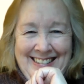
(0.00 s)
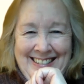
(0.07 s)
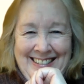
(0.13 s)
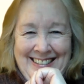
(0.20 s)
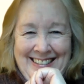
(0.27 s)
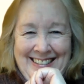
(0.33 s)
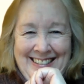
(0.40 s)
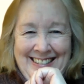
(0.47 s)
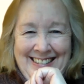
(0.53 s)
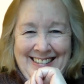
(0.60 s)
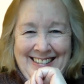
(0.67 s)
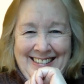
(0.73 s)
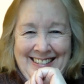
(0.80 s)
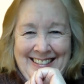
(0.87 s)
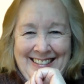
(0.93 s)
Well,
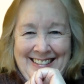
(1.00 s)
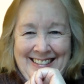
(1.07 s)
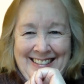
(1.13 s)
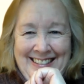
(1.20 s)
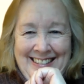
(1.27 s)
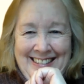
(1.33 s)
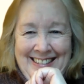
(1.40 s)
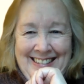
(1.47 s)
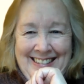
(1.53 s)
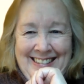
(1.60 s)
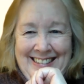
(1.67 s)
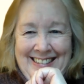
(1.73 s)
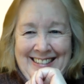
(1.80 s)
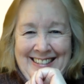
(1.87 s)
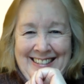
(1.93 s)
welcome back all. I
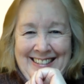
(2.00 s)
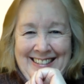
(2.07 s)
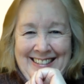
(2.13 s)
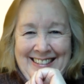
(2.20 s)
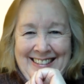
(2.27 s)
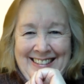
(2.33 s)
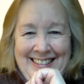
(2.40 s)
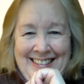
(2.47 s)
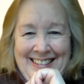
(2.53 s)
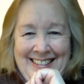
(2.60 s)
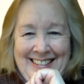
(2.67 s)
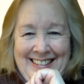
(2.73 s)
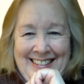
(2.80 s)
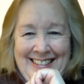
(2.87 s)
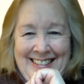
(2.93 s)
think most of
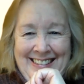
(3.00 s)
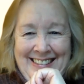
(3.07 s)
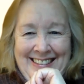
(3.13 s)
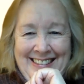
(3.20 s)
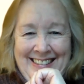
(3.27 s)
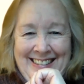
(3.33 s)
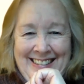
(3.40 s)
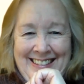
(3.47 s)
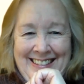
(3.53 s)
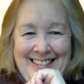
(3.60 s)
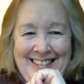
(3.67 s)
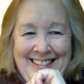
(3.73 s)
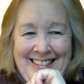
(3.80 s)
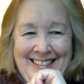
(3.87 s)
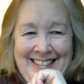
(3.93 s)
you have returned from your
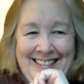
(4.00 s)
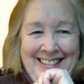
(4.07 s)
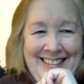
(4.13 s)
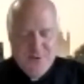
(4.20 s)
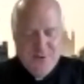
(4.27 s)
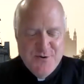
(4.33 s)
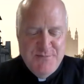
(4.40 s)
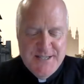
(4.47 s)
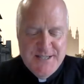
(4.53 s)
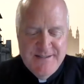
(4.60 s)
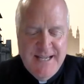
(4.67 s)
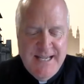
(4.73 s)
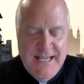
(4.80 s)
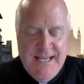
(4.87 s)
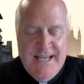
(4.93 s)
breakout rooms.
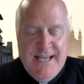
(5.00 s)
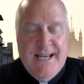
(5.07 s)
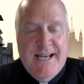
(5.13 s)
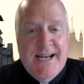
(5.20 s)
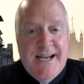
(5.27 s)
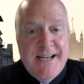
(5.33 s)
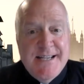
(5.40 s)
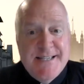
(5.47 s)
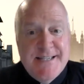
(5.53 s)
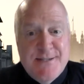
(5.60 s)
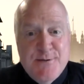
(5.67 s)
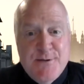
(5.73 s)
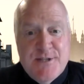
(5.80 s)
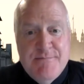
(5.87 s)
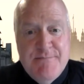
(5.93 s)
As
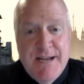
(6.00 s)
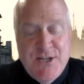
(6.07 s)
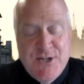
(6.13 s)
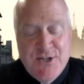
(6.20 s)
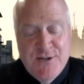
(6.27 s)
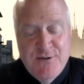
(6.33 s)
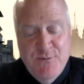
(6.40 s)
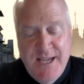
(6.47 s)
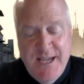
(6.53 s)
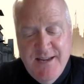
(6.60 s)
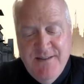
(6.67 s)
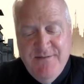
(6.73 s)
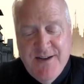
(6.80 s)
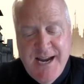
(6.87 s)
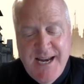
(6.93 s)
Susan mentioned, we
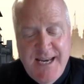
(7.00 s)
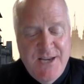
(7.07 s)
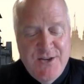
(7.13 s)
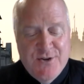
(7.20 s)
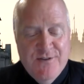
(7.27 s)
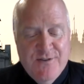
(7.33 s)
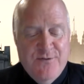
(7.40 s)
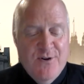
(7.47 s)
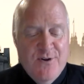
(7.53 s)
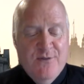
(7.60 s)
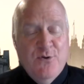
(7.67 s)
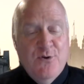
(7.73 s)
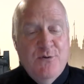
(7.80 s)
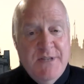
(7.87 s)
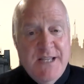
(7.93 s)
invite each of your
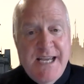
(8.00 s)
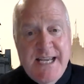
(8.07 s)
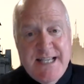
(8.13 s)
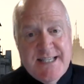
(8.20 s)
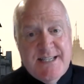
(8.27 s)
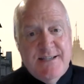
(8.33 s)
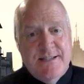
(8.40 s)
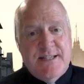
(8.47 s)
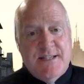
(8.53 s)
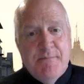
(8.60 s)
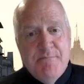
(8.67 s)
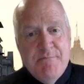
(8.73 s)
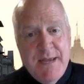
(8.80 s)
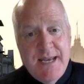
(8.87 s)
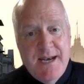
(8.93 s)
room leads to
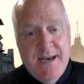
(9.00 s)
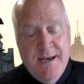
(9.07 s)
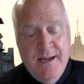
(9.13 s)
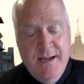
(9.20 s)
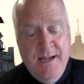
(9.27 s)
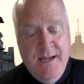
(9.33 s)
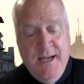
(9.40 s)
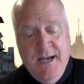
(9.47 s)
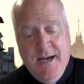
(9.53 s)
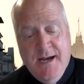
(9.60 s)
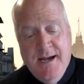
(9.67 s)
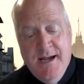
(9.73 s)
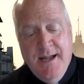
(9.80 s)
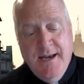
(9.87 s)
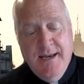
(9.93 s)
submit
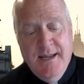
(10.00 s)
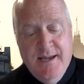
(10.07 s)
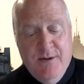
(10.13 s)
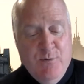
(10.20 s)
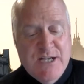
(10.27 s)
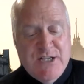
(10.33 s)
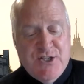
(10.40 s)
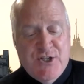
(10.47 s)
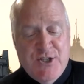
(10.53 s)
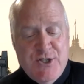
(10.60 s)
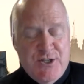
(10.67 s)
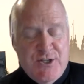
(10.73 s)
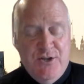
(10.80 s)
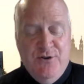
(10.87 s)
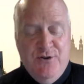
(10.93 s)
any
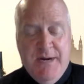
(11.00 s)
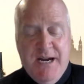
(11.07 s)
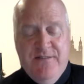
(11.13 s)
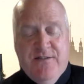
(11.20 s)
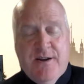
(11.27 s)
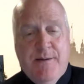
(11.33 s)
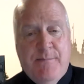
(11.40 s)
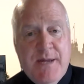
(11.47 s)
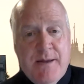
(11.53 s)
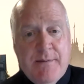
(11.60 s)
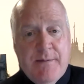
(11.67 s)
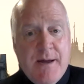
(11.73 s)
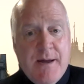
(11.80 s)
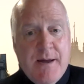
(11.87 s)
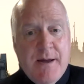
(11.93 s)
questions that you might have come
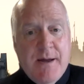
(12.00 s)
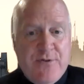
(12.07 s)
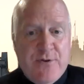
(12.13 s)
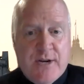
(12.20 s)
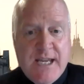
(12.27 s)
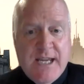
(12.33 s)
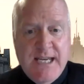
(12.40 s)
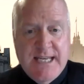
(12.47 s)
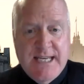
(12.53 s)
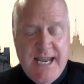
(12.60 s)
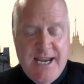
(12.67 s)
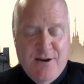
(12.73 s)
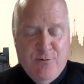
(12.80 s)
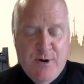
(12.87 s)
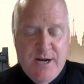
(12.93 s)
up with or key
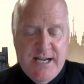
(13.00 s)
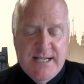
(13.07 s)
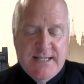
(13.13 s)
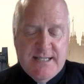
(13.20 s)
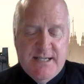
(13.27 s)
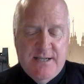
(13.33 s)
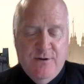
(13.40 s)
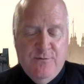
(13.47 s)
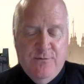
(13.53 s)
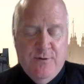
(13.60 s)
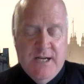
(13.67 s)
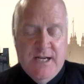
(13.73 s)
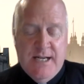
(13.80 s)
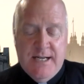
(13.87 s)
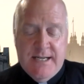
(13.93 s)
takeaways that you
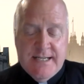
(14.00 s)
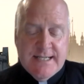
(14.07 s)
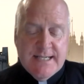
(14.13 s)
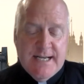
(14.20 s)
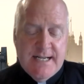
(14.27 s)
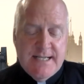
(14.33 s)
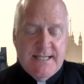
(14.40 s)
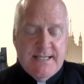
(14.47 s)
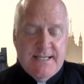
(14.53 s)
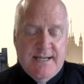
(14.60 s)
discussed